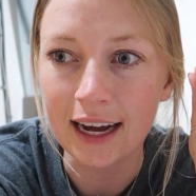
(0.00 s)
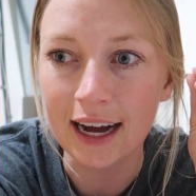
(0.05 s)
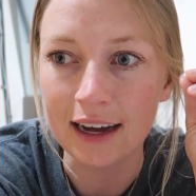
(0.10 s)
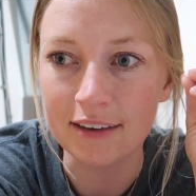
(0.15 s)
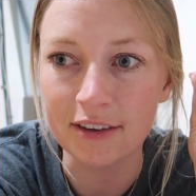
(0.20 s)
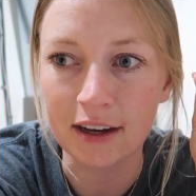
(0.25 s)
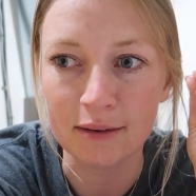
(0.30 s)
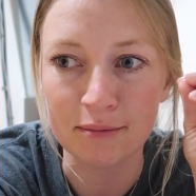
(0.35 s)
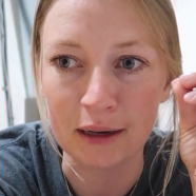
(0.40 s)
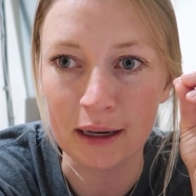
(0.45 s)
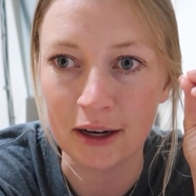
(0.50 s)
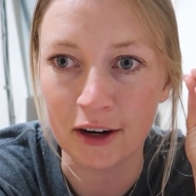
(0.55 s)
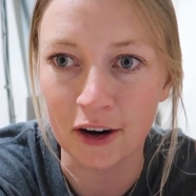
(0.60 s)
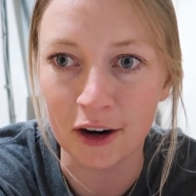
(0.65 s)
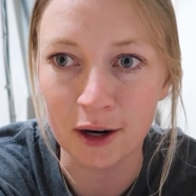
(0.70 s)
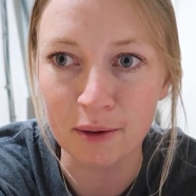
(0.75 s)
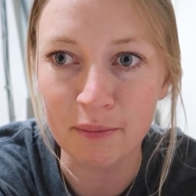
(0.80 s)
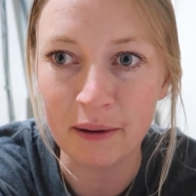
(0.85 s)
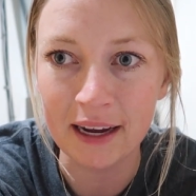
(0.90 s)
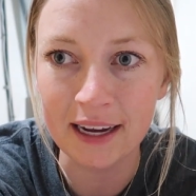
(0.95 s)
I've had my
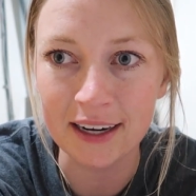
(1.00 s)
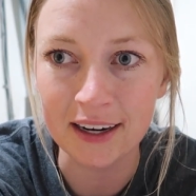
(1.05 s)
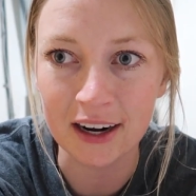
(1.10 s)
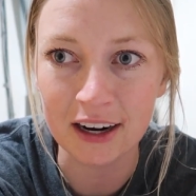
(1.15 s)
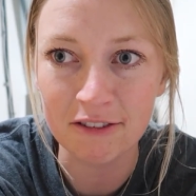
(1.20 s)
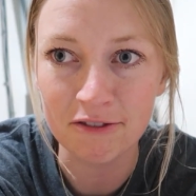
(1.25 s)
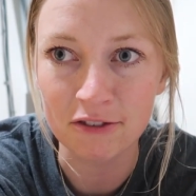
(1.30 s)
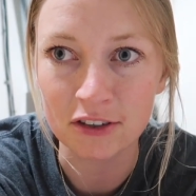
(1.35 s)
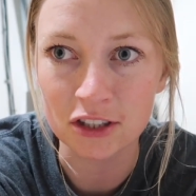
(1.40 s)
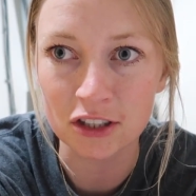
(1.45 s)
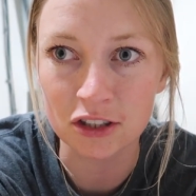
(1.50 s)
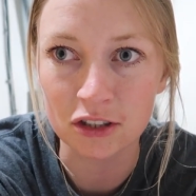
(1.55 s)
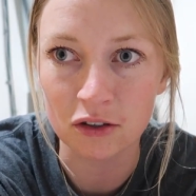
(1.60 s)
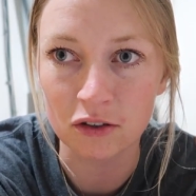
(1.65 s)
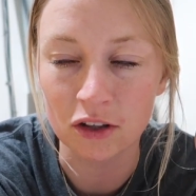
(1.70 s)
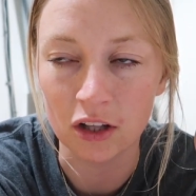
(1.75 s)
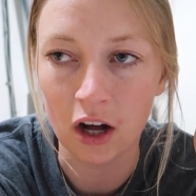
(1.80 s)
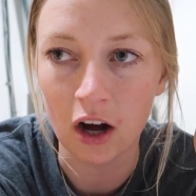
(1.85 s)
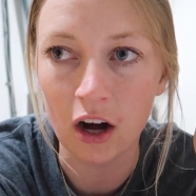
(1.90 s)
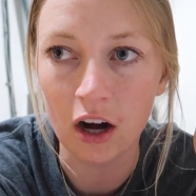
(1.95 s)
car paid off for so
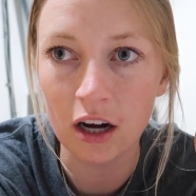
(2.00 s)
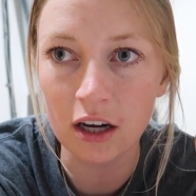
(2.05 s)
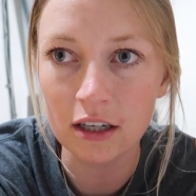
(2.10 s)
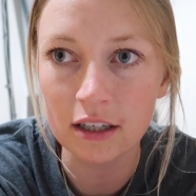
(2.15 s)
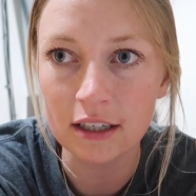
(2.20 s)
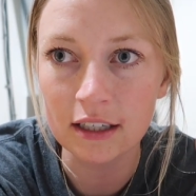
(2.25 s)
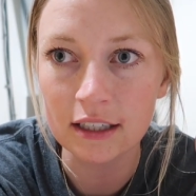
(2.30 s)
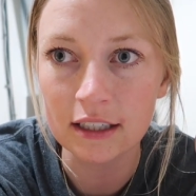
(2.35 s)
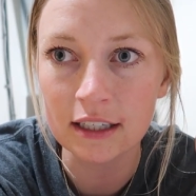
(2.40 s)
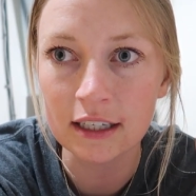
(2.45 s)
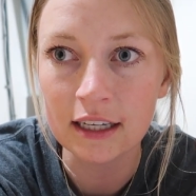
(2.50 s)
long.